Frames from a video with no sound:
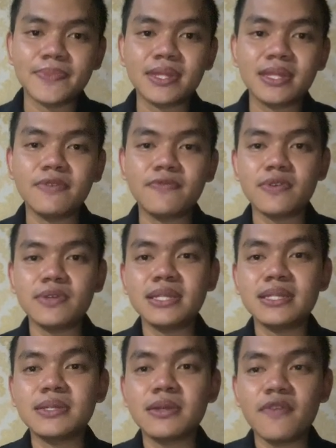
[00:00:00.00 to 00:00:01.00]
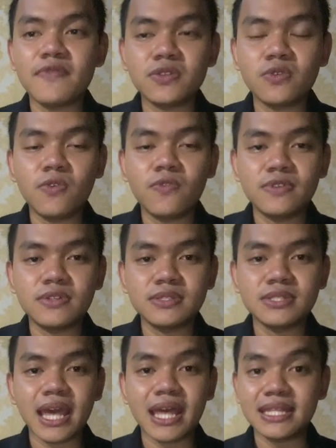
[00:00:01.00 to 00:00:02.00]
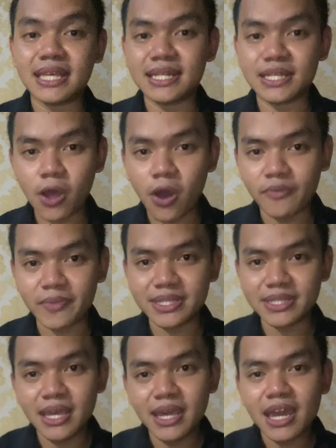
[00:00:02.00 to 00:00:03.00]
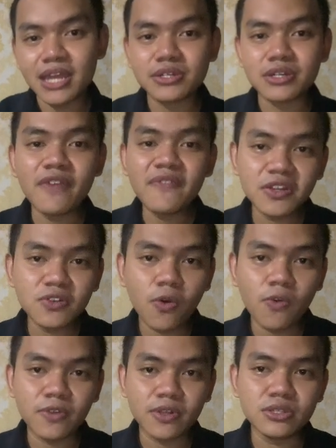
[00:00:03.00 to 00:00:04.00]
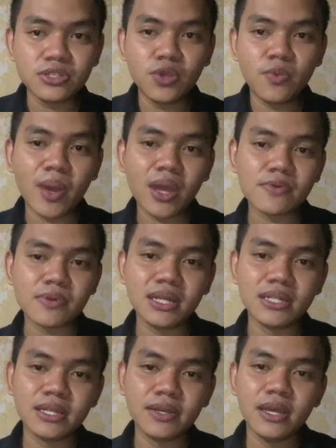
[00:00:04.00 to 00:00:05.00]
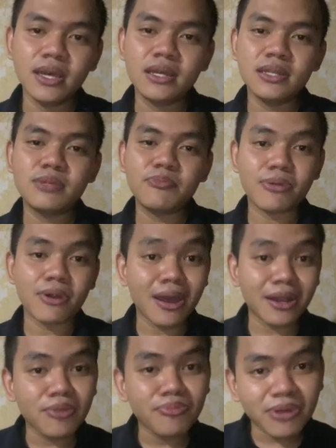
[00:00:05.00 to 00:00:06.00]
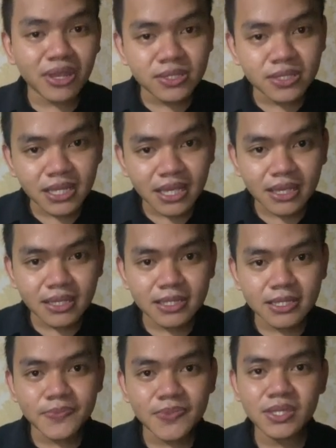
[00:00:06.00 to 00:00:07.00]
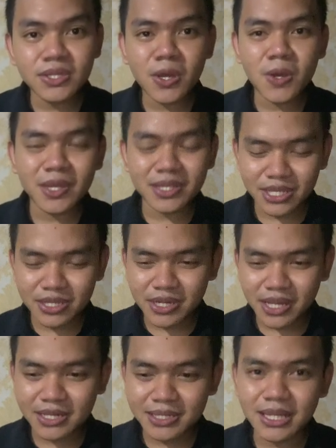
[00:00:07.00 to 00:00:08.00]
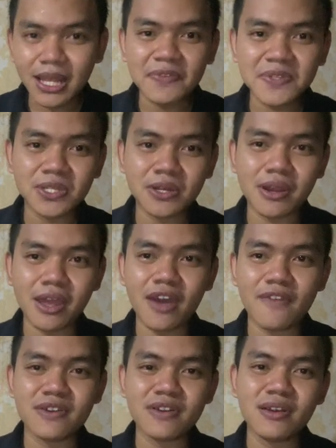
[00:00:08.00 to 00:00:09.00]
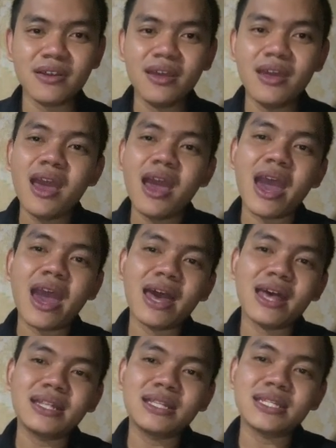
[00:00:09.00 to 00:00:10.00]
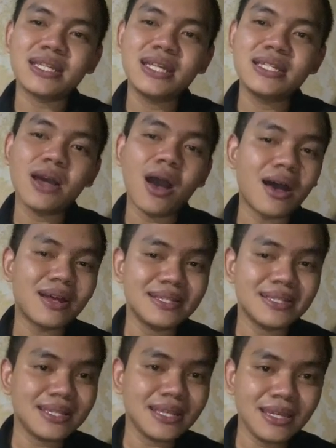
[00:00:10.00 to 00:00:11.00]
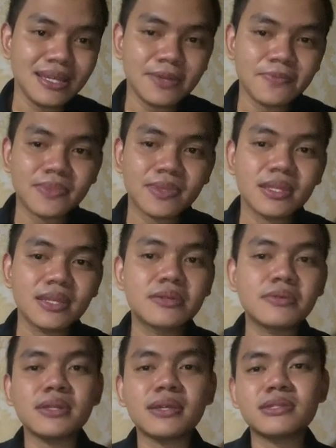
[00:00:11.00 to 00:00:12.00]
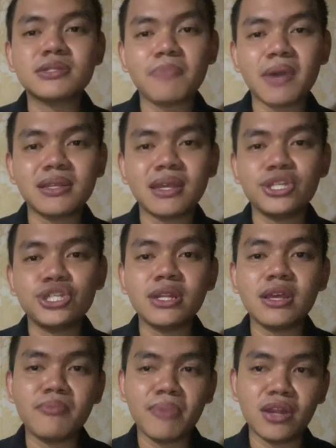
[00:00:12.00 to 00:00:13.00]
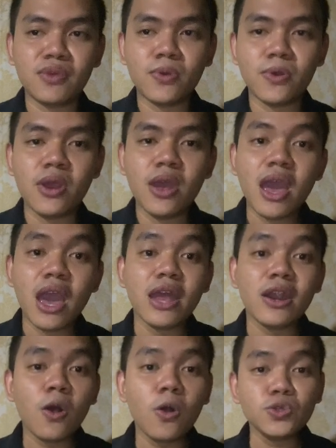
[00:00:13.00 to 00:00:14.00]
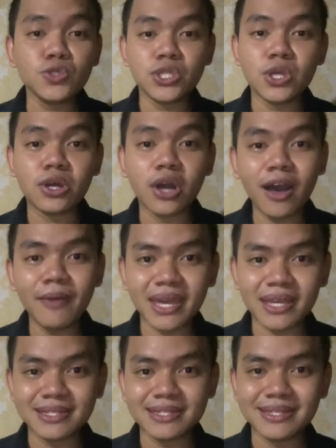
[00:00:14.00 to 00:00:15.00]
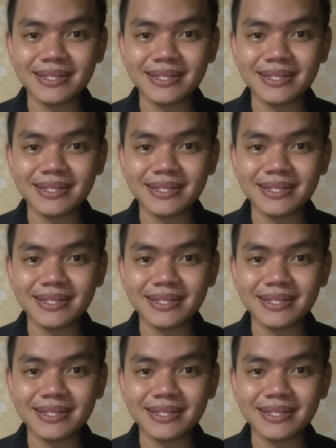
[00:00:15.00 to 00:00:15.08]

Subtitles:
The first is the graphic novels and then comics. In graphic novels, you may read The Pride and Prejudice. It's the greatest love story ever. And The Odyssey, Great Expectation, and many more. And also comics.